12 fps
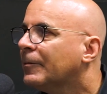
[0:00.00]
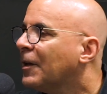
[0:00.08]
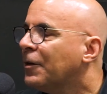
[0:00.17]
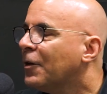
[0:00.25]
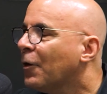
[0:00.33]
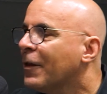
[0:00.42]

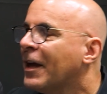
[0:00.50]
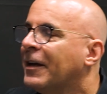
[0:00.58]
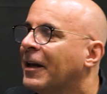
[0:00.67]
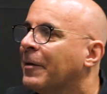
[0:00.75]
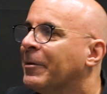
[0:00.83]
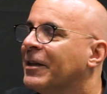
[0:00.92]
Didn't know that
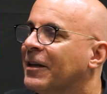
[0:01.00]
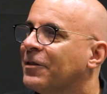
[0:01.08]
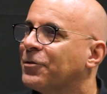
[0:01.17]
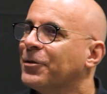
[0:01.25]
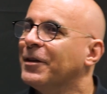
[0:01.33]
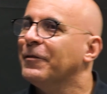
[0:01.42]
name in the
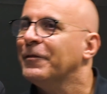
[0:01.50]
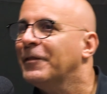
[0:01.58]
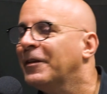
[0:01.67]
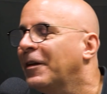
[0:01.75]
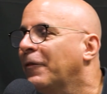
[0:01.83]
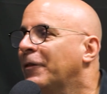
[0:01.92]
history
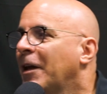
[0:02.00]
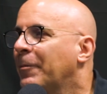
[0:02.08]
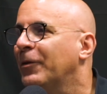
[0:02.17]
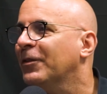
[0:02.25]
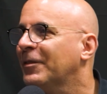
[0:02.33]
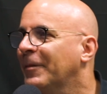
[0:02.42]
of
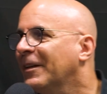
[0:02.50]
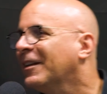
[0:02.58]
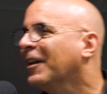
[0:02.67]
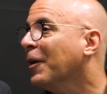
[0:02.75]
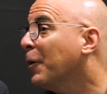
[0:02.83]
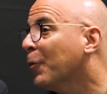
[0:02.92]
Naples.
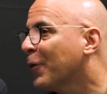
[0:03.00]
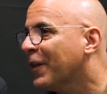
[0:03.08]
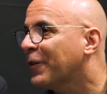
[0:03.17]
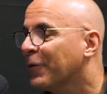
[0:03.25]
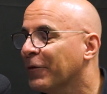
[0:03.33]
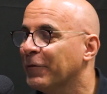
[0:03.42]
Or
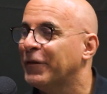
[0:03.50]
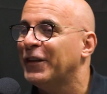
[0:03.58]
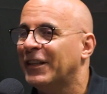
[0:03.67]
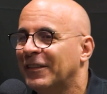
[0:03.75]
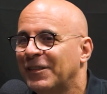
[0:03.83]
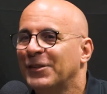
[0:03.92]
that they're from
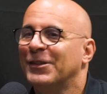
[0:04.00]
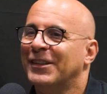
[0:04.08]
Philly, too.